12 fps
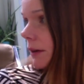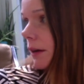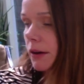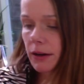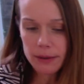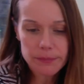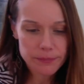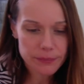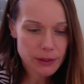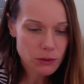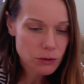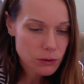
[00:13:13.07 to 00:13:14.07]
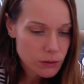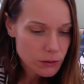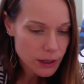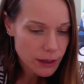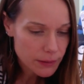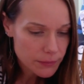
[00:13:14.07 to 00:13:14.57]
All right.
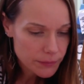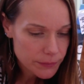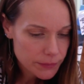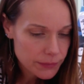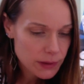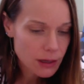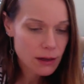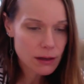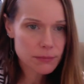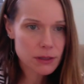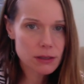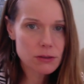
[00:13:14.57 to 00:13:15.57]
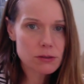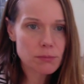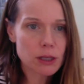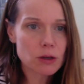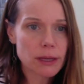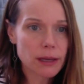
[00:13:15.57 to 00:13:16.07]
Okay. Okay, I'm going to use
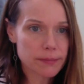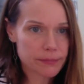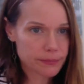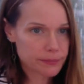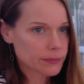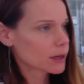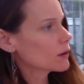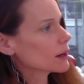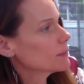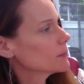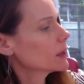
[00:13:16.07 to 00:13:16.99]
Bluebee. All right.